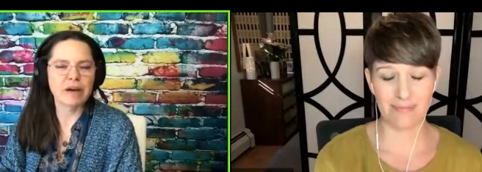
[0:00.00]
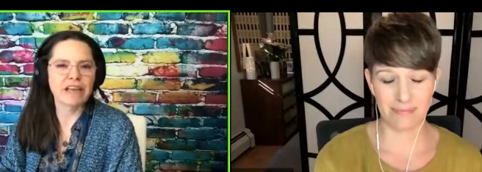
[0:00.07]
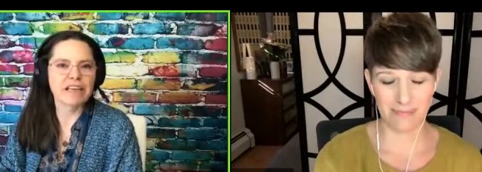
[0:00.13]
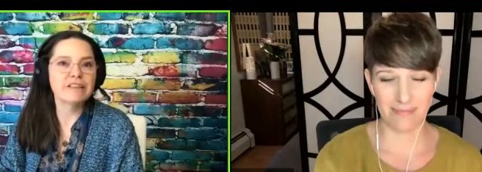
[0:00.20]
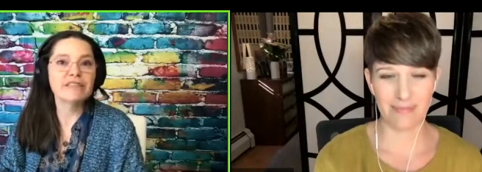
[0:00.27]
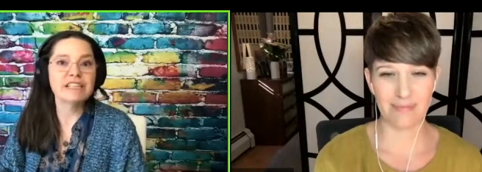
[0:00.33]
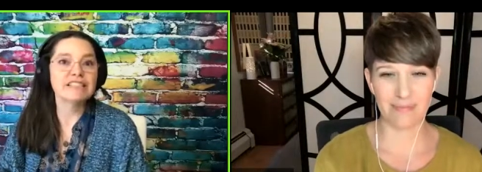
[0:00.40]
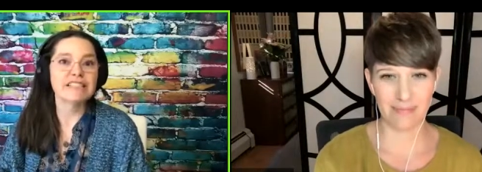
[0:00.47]
Speaker 1: but
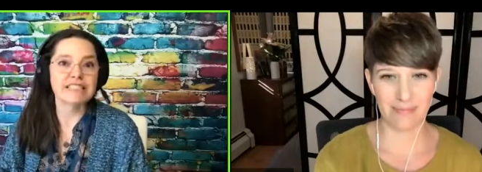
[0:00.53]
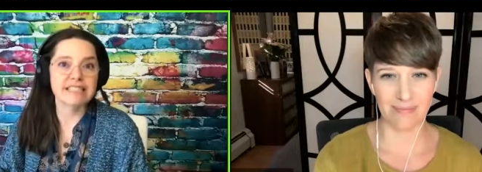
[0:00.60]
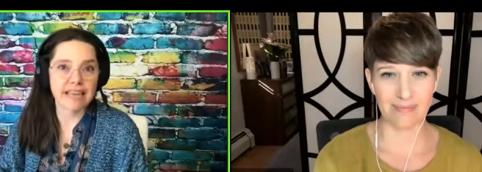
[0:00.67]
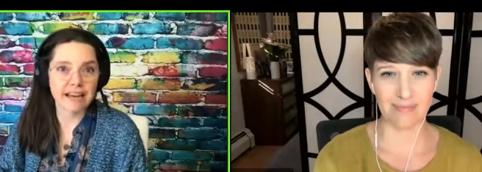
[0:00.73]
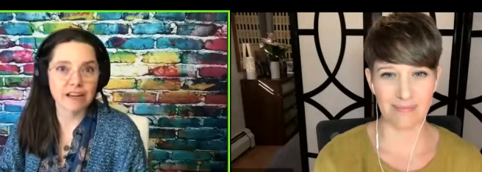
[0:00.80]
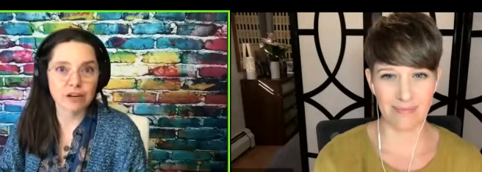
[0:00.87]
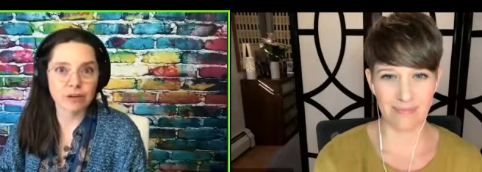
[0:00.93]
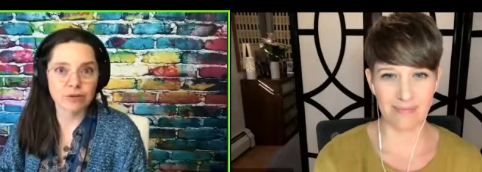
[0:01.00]
even as a
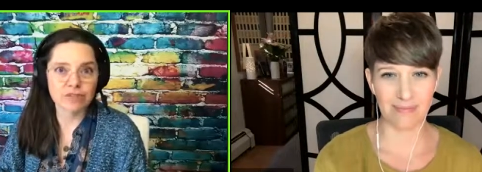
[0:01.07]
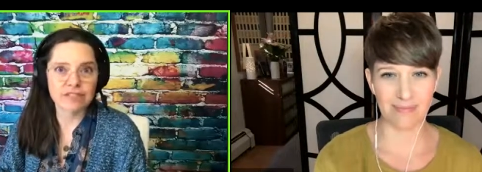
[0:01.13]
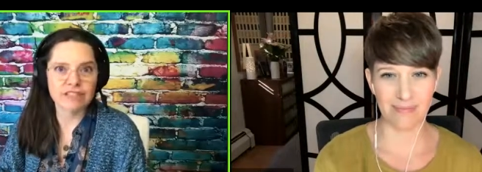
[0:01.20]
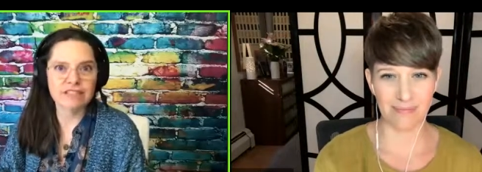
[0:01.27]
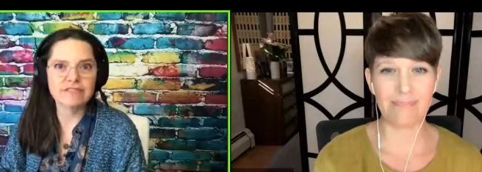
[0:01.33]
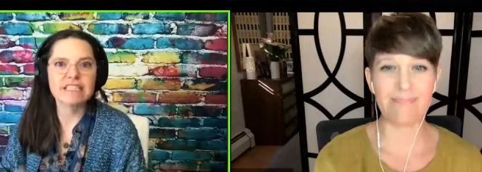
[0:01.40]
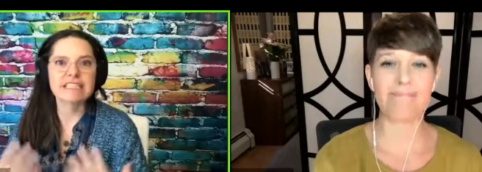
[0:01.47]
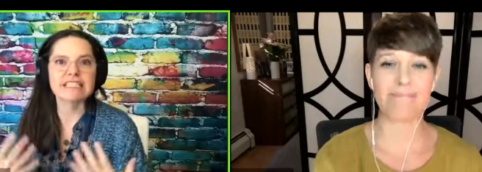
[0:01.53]
tech host,
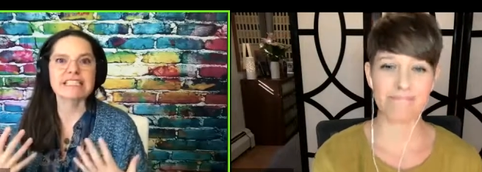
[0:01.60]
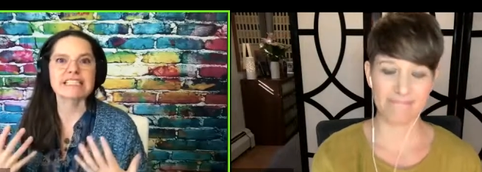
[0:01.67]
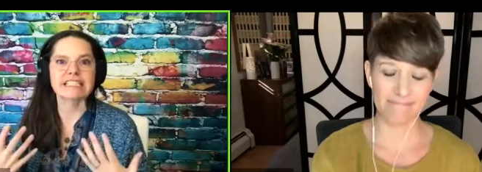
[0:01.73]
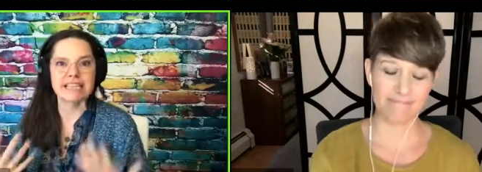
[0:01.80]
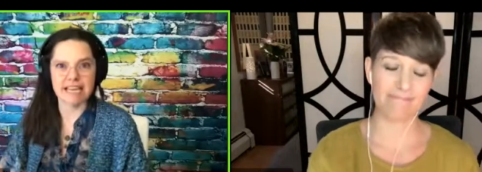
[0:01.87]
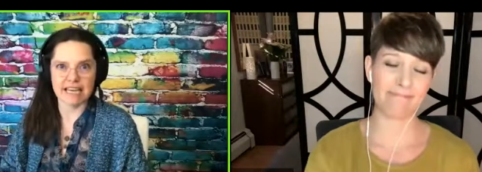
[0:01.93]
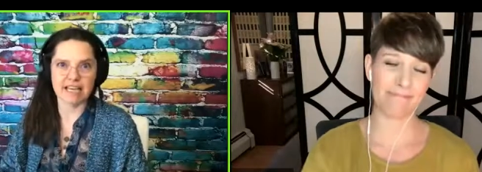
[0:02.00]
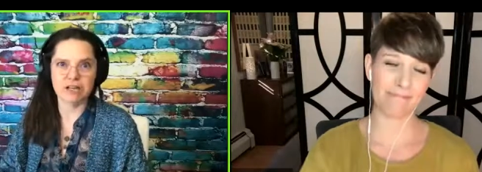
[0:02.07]
even as a
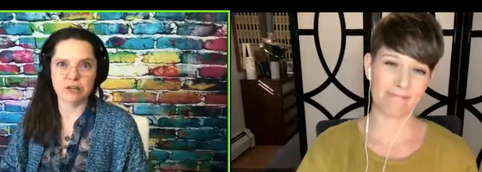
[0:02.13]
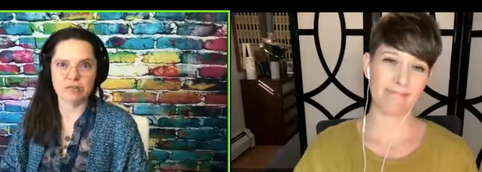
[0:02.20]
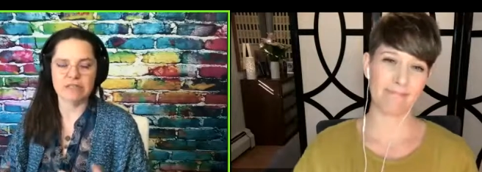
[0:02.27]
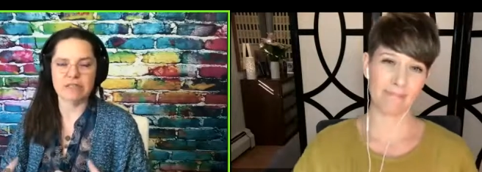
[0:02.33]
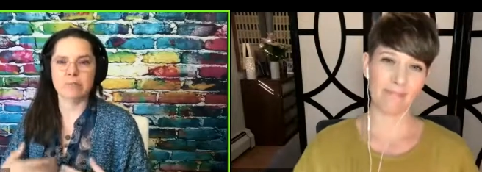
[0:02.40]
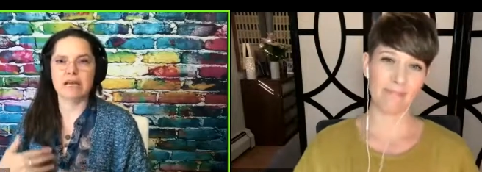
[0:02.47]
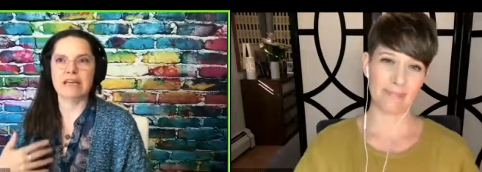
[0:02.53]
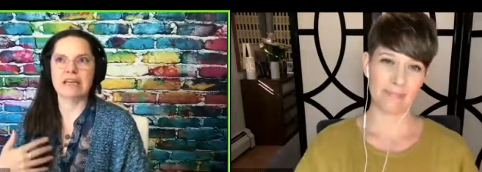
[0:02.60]
tech
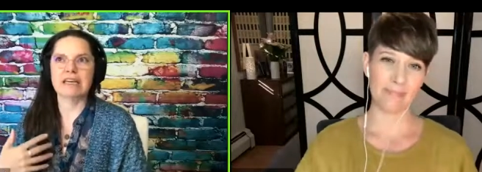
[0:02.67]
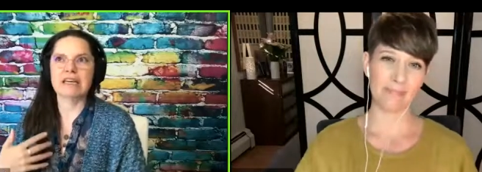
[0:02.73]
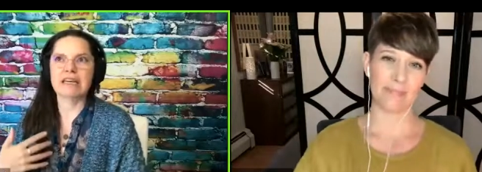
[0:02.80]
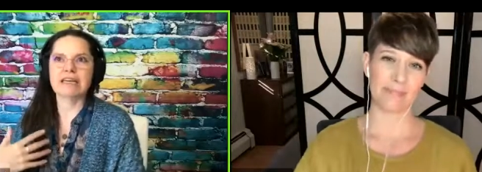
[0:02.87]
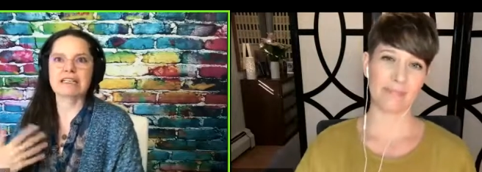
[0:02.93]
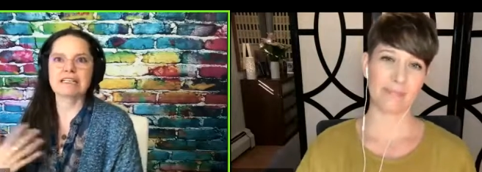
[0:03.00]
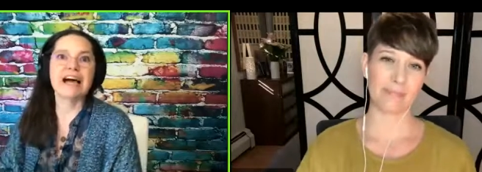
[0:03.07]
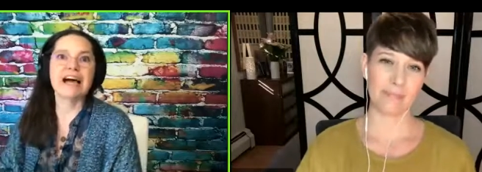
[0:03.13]
host in my
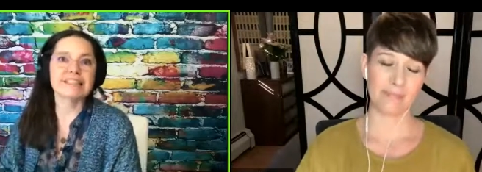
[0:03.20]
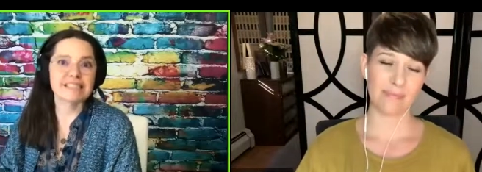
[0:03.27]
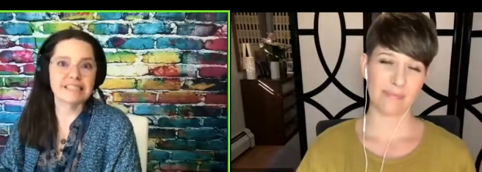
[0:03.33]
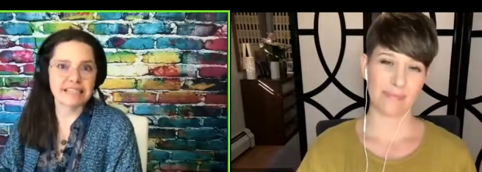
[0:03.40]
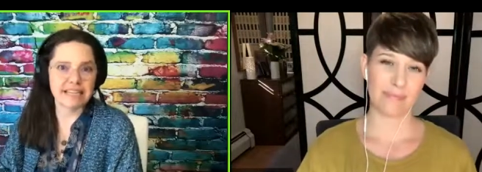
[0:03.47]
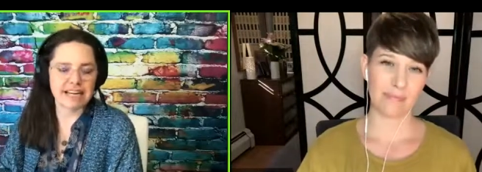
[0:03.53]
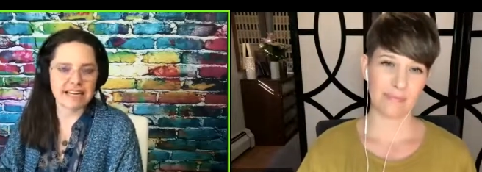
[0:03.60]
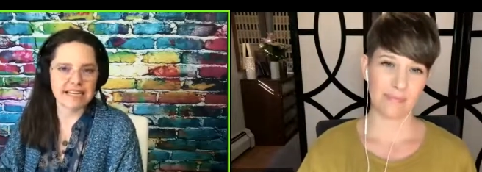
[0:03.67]

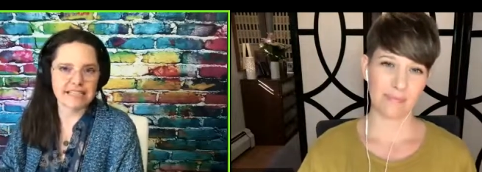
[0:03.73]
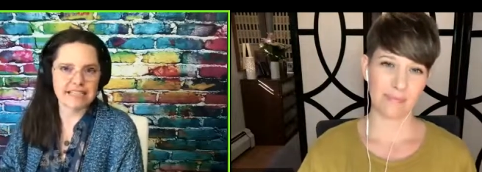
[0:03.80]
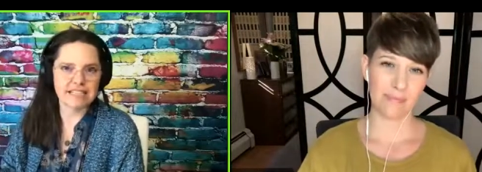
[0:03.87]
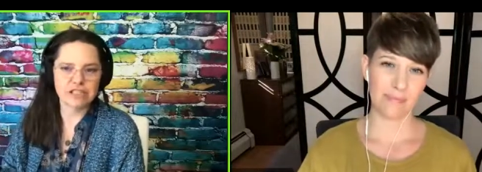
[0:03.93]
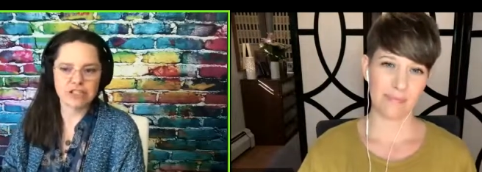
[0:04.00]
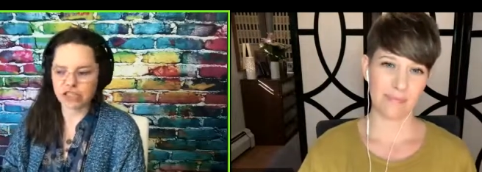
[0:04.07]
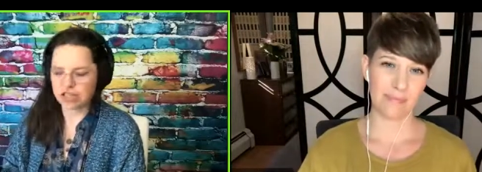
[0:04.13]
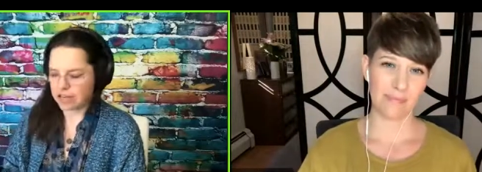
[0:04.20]
classes that I
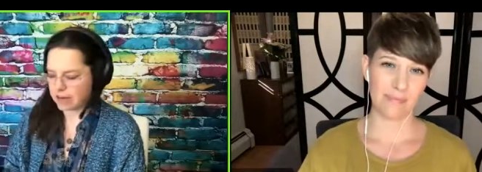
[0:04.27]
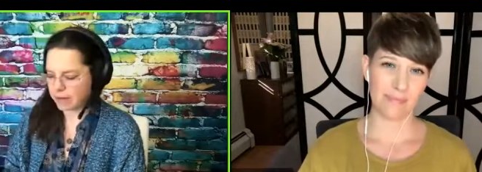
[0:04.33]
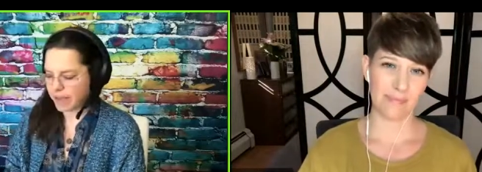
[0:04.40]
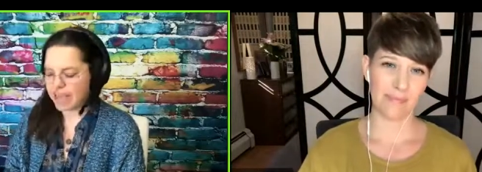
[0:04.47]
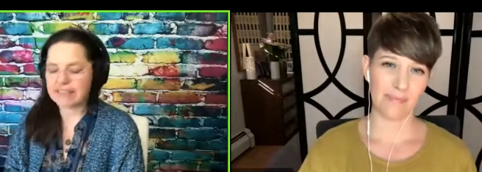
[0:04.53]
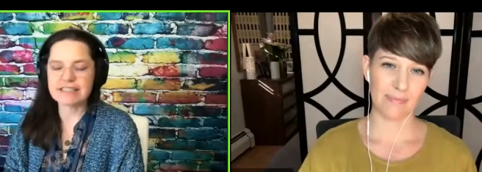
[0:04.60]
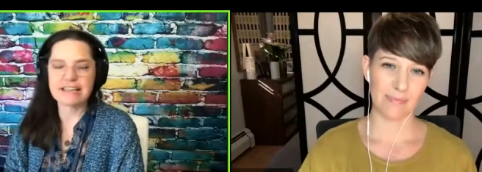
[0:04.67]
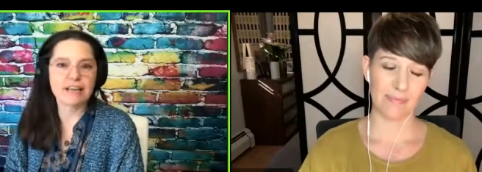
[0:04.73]
teach um,
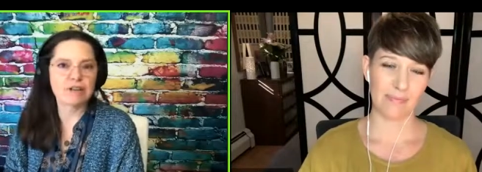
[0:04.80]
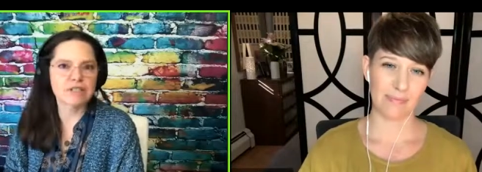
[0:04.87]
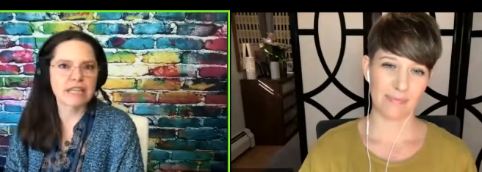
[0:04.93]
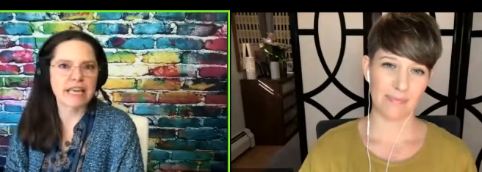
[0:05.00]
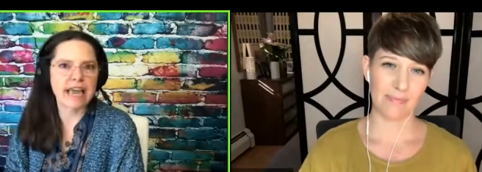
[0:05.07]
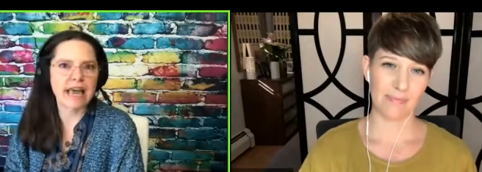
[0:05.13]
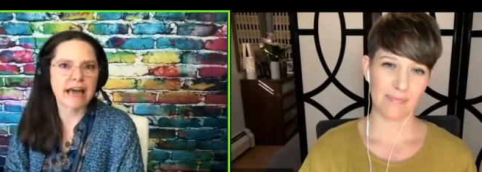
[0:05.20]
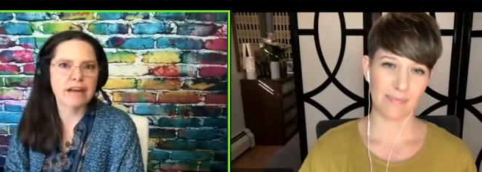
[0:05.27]
at Tech Host
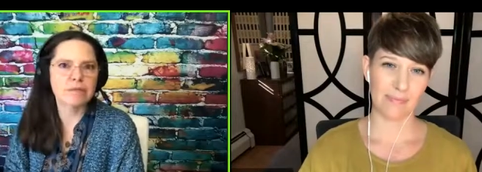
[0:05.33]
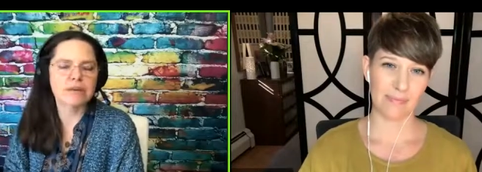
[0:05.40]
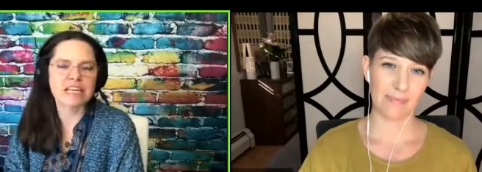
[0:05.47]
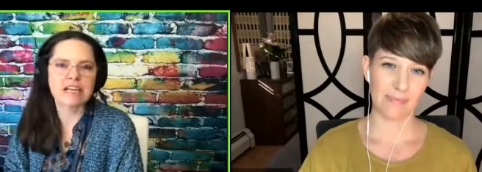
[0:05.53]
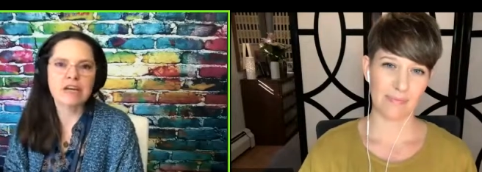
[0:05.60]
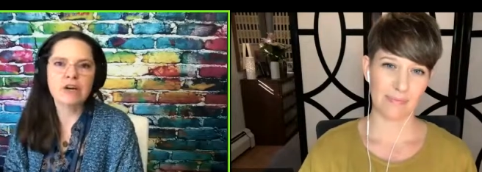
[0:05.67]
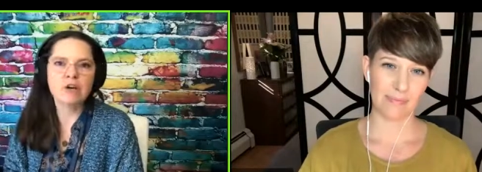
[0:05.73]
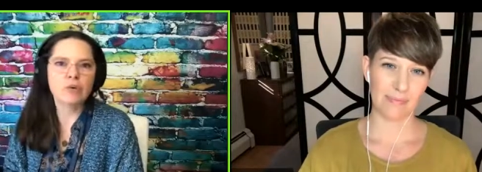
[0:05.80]
Academy,